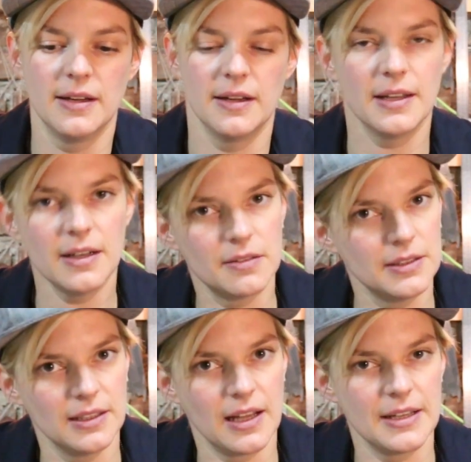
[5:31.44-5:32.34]
And then I
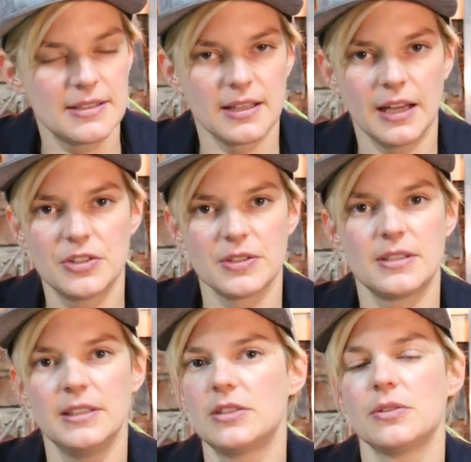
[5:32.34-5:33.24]
realized I
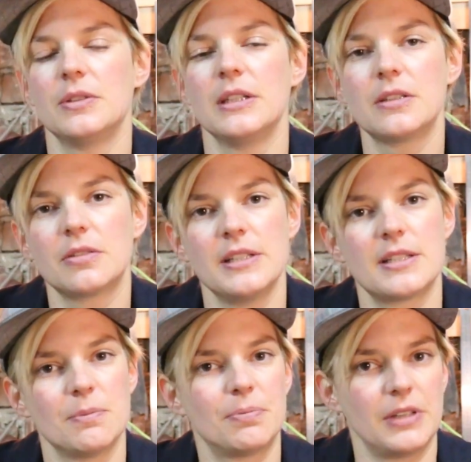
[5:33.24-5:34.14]
just need to
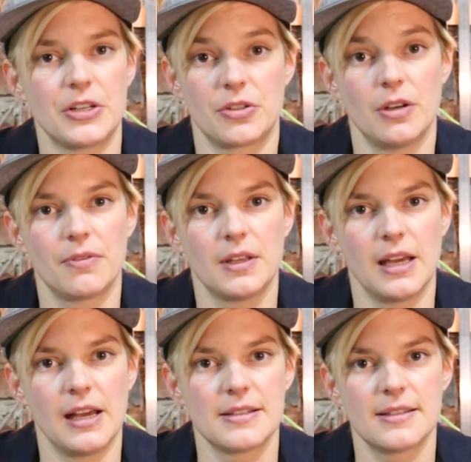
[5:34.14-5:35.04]
increase the pressure of the
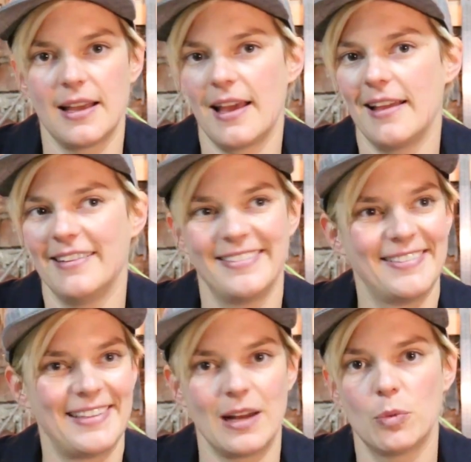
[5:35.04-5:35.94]
gas, and
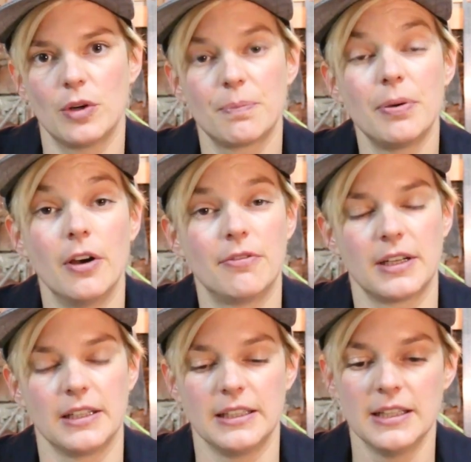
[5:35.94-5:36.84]
that worked
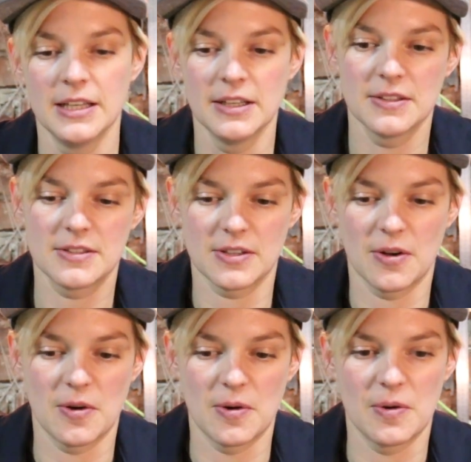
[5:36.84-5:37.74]
perfectly.
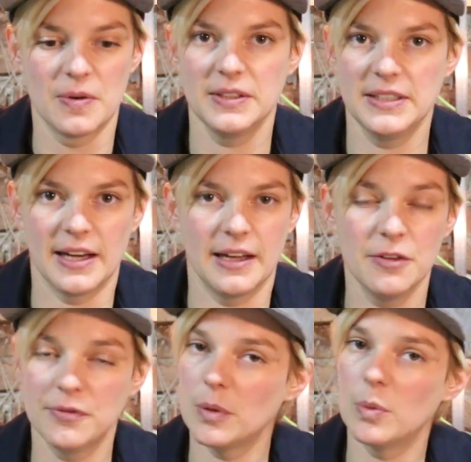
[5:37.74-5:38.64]
So yeah,
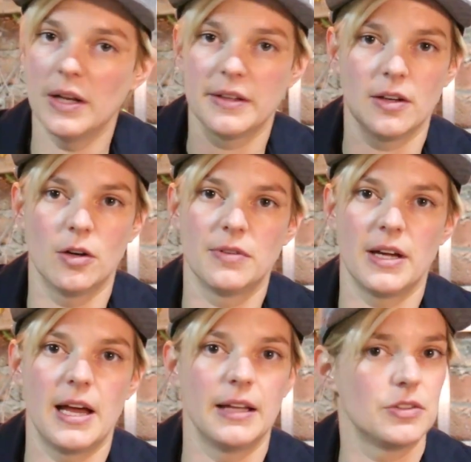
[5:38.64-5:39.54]
if you're welding
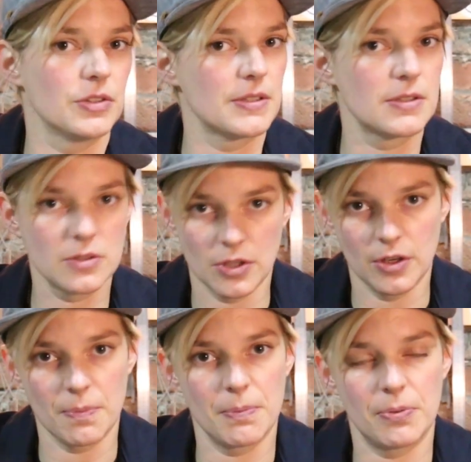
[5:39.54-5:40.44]
overhead, just
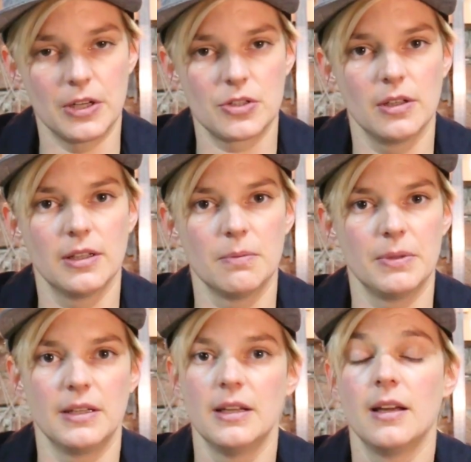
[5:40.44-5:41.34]
turn up the pressure a little
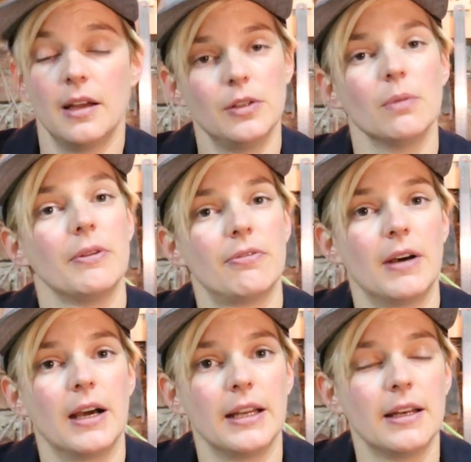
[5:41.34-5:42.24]
bit and you'll be
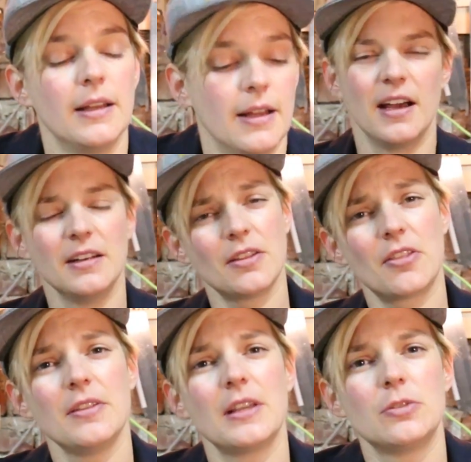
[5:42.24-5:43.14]
fine. Another
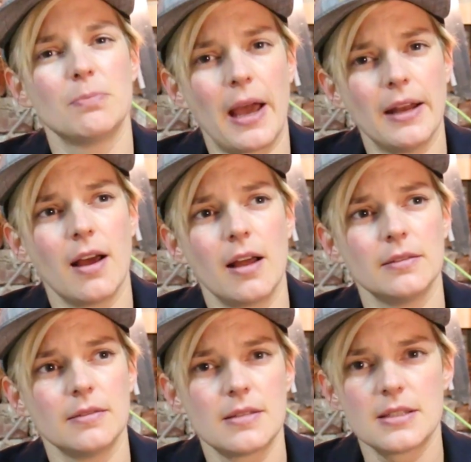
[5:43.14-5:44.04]
thing that you might
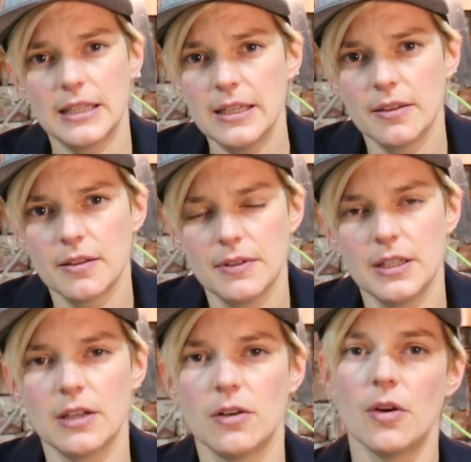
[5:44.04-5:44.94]
not see in the
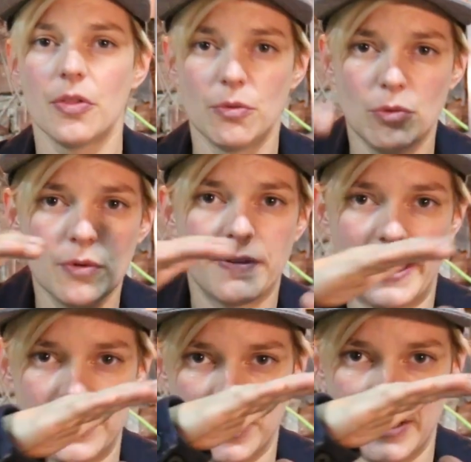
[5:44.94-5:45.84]
video, the roof
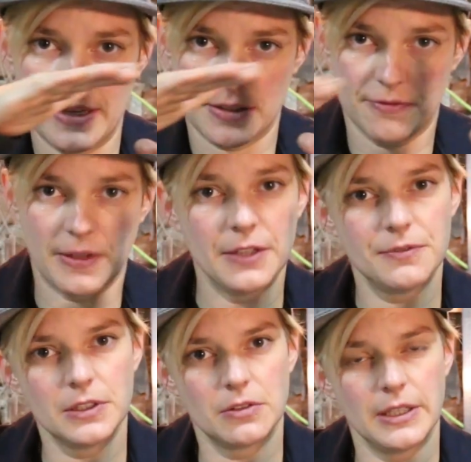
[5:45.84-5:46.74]
actually has a
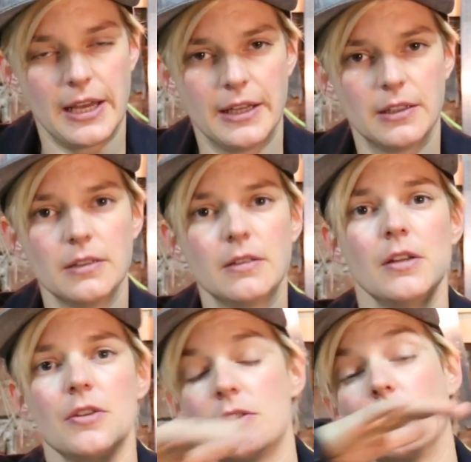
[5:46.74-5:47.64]
5-degree angle,
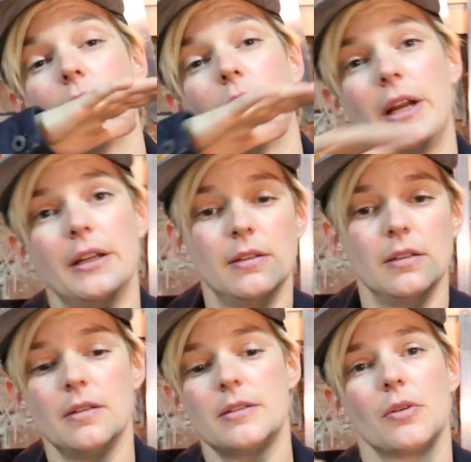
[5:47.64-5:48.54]
so the
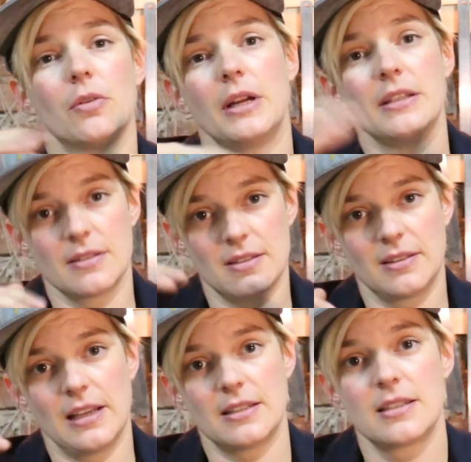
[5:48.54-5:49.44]
rain
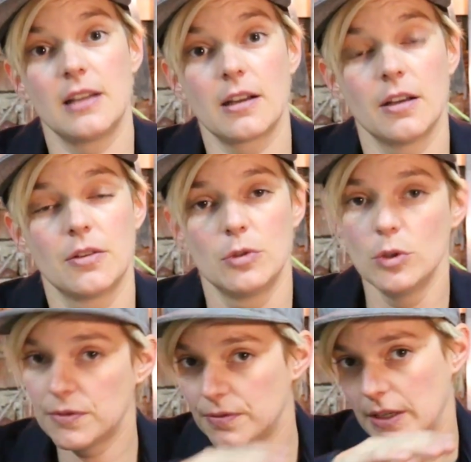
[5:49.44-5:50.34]
doesn't get stuck on the
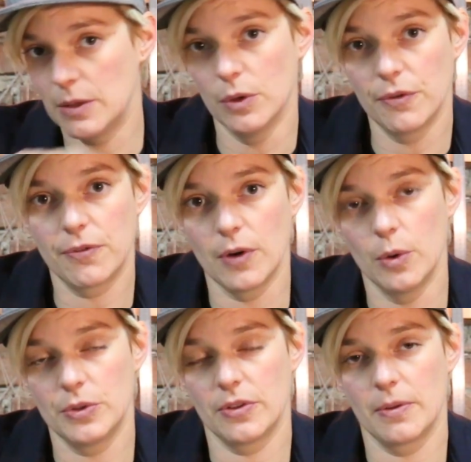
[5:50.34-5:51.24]
roof. It will
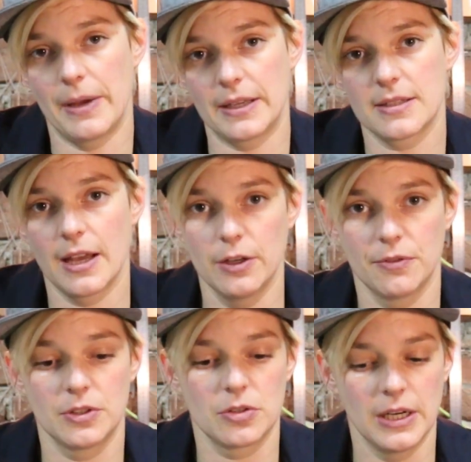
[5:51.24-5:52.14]
flow to the back side
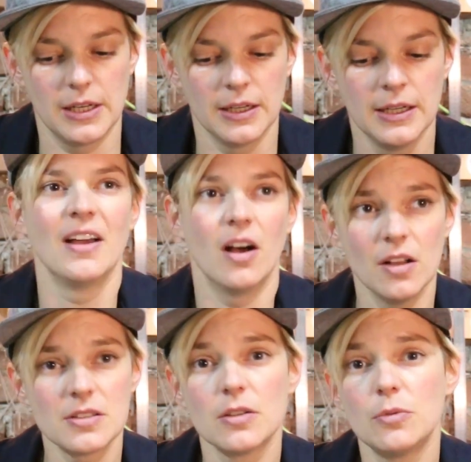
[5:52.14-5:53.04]
of the trailer.
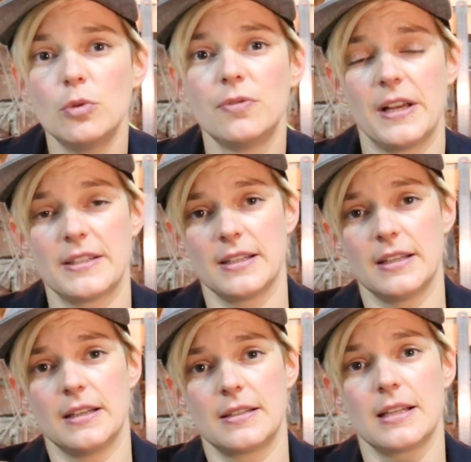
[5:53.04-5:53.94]
Also, the roof has
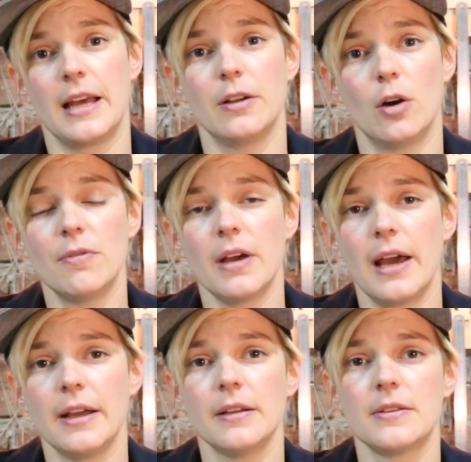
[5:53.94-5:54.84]
a slight
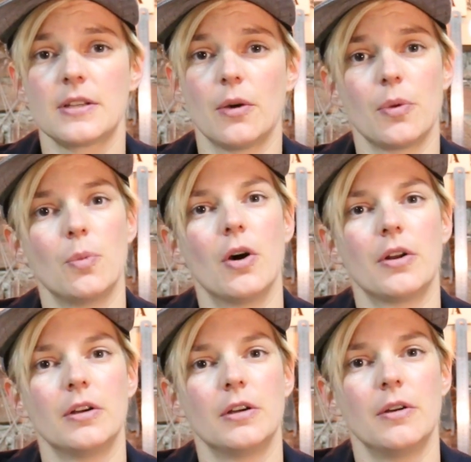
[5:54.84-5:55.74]
overhang, so the
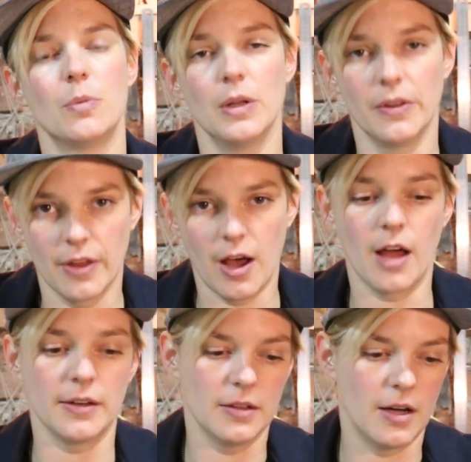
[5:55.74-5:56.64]
water will
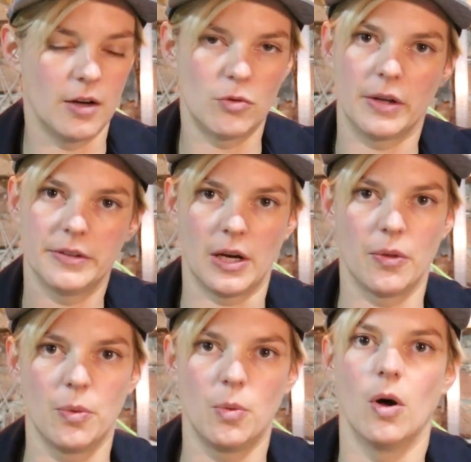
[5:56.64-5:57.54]
not run
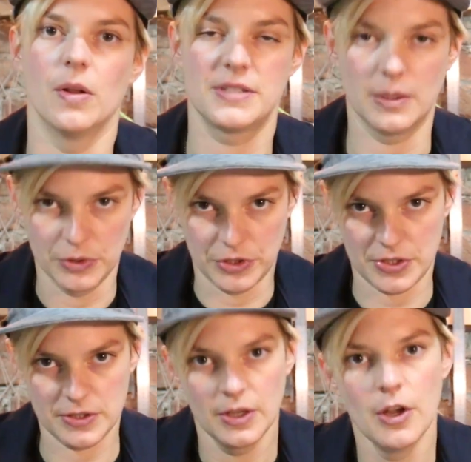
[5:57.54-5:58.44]
down the walls. It will
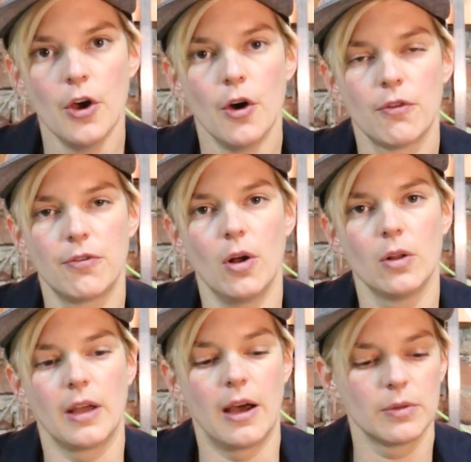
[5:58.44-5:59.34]
just
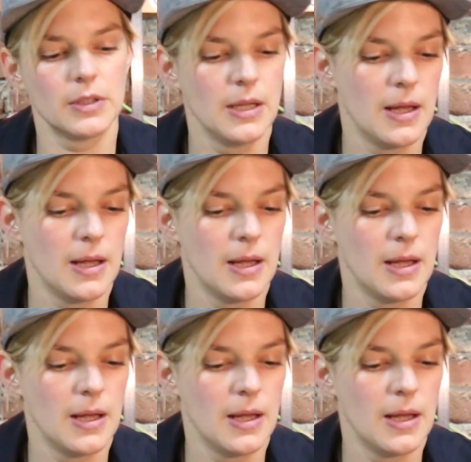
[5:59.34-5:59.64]
fall down.